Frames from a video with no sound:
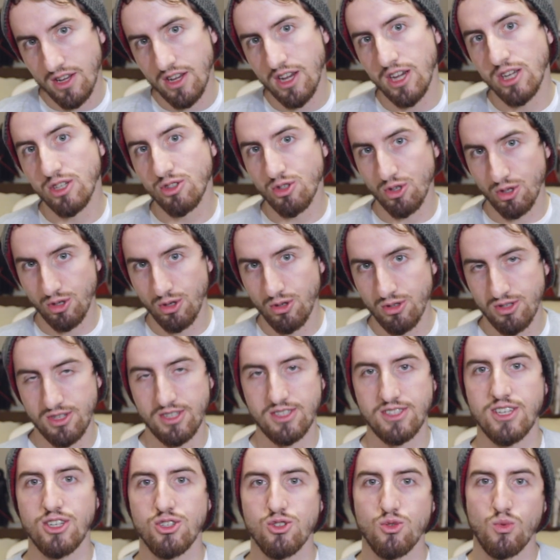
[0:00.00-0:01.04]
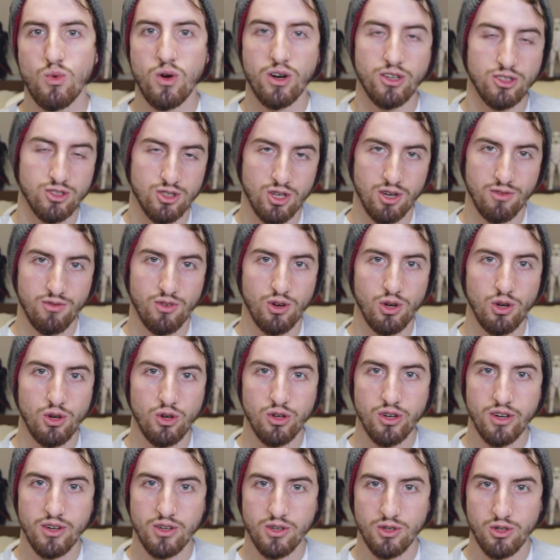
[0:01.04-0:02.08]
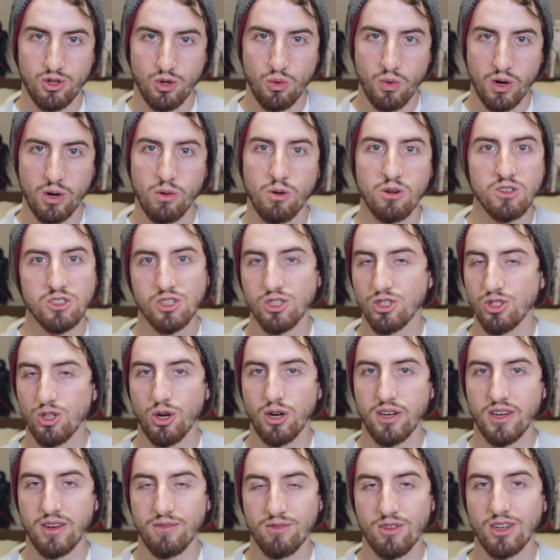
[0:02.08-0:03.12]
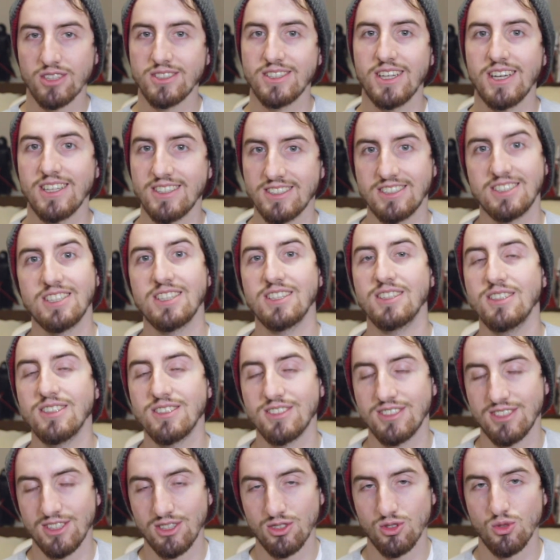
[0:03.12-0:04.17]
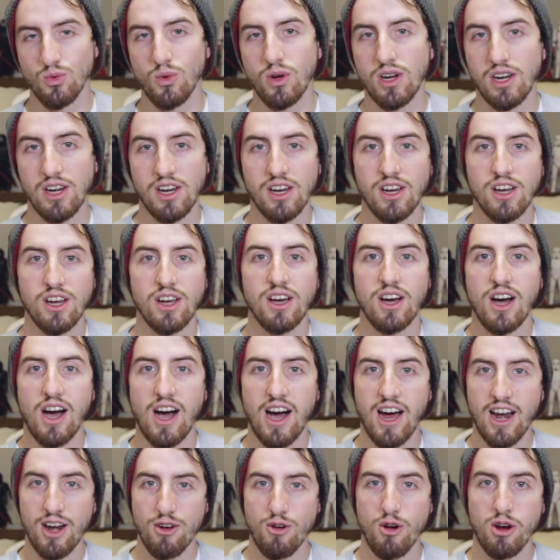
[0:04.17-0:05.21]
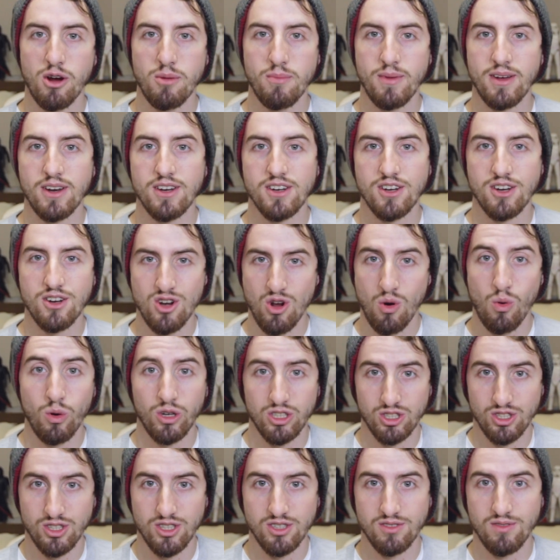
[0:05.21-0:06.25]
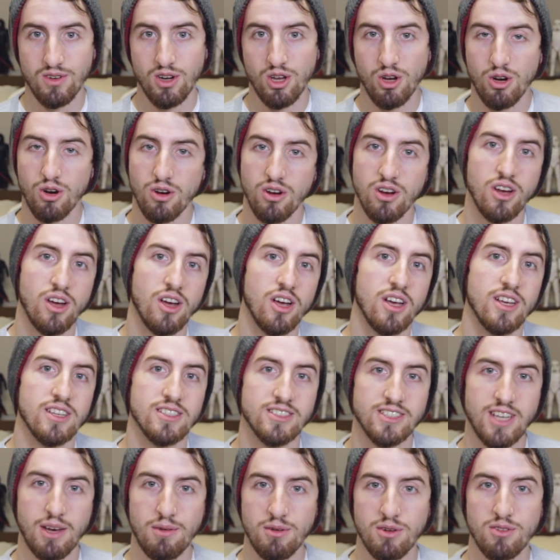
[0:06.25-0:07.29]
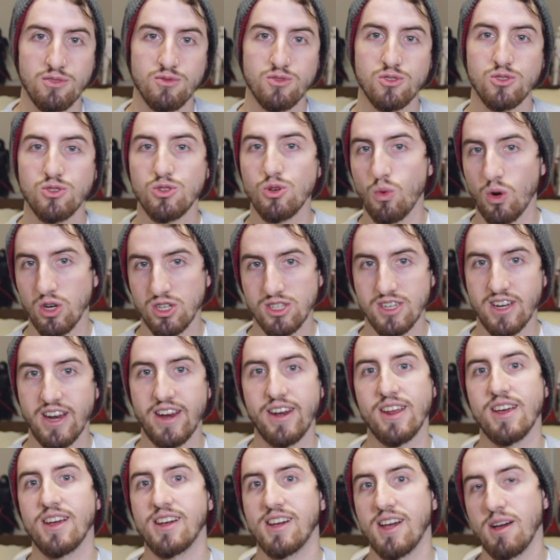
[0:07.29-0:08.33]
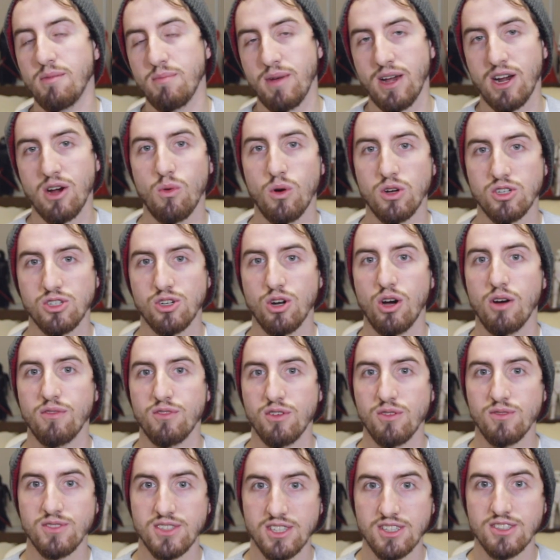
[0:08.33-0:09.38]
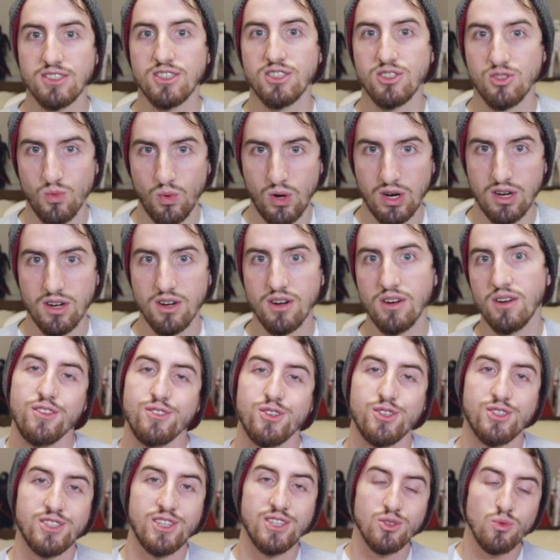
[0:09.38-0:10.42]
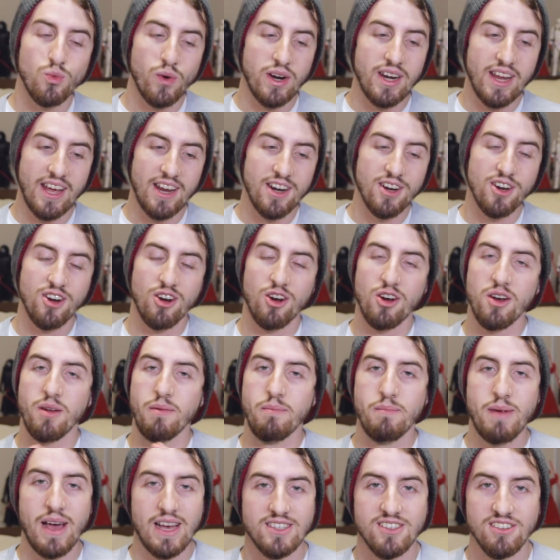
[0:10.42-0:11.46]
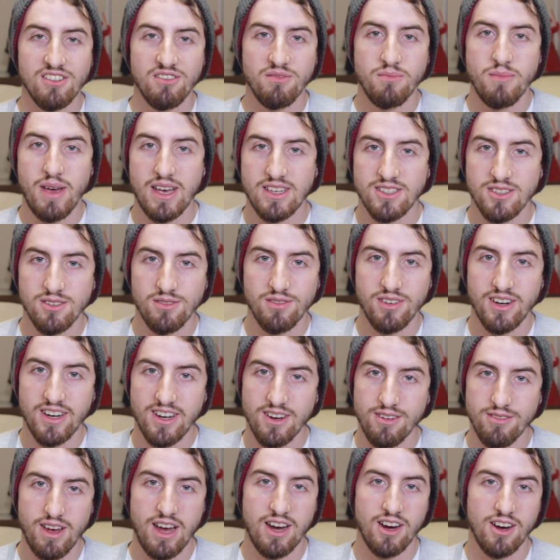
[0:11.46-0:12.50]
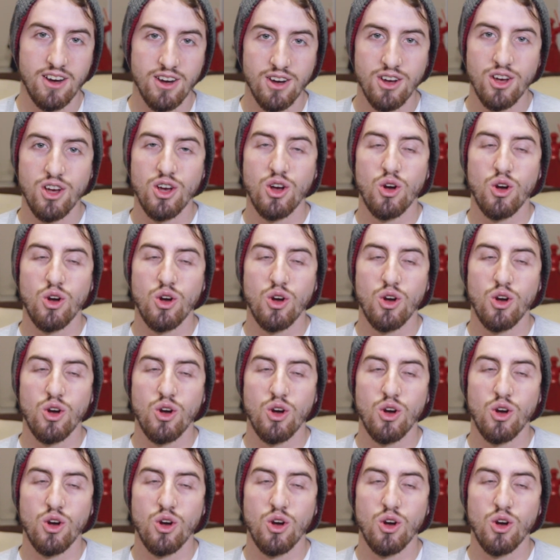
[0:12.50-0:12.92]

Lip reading: introduced in Season 1. So if you do want to watch the show and you've not yet seen Season 1, I highly recommend not watching this video, save it to watch later and come back and watch it after you've seen Season 1. So Season 1 ended on a massive cliffhanger.